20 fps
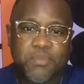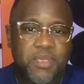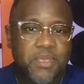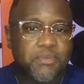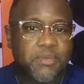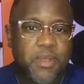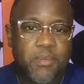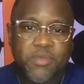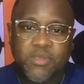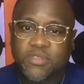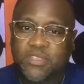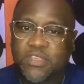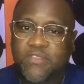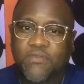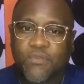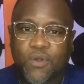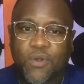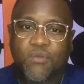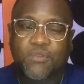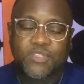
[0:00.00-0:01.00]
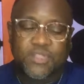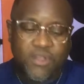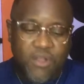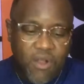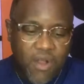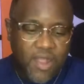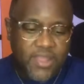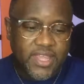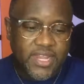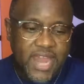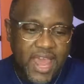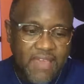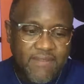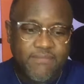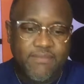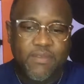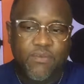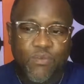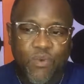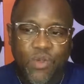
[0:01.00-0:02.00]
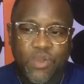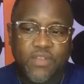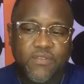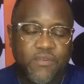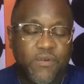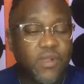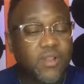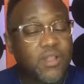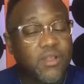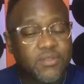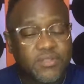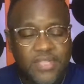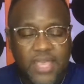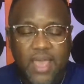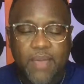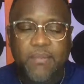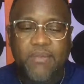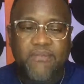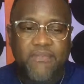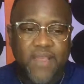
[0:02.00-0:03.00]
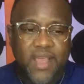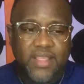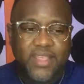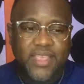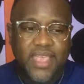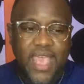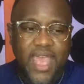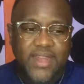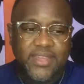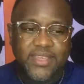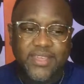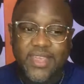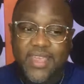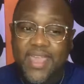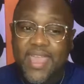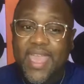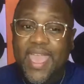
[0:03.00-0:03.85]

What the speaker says: The BMW Z4 was a car that I've been wanting for a long time and finally got it.